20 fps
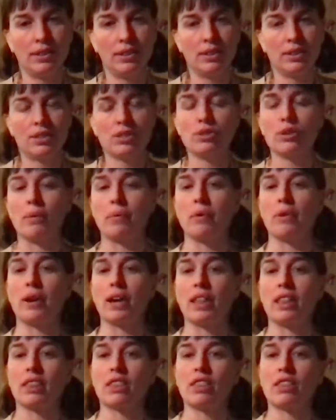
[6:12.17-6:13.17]
So I'm
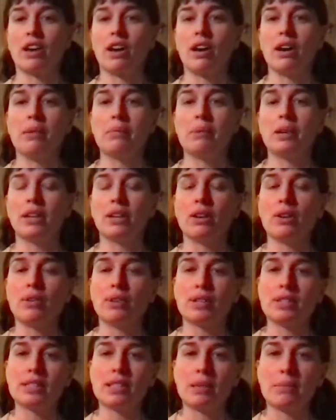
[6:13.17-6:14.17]
going thumb, and
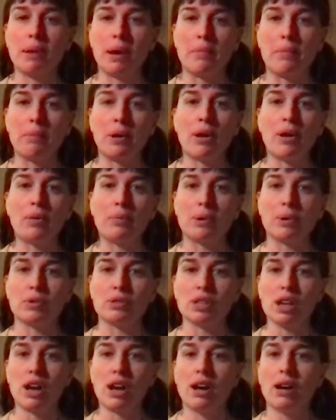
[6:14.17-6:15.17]
notice that my palm
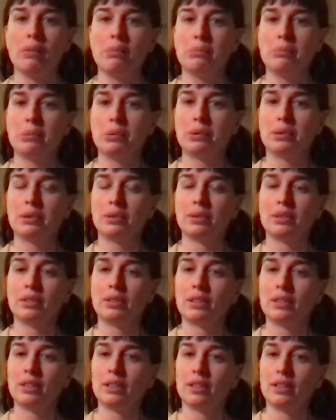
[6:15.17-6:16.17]
goes up
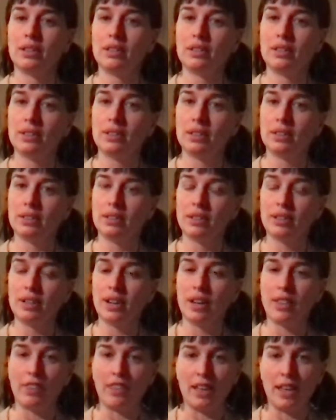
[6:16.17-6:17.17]

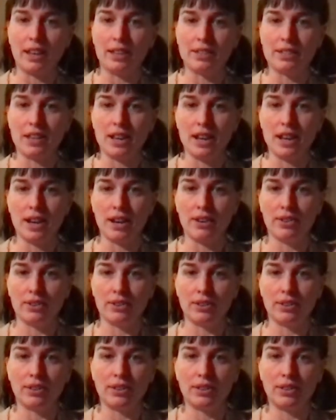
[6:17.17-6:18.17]
and then down.
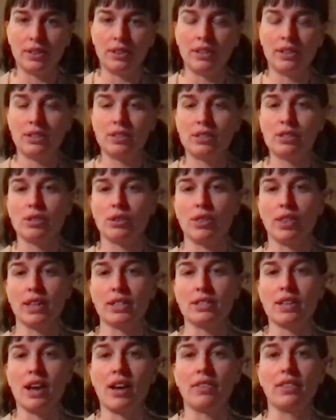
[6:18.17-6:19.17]
So
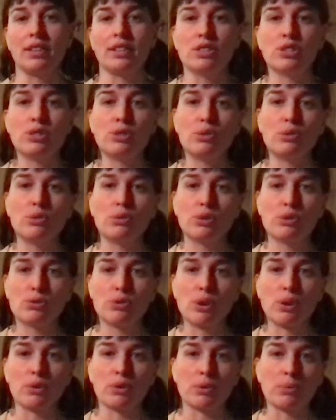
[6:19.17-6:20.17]
that's how these two
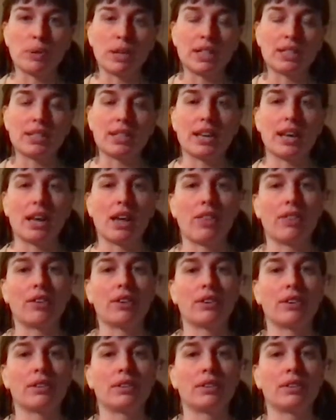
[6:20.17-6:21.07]
strokes work together.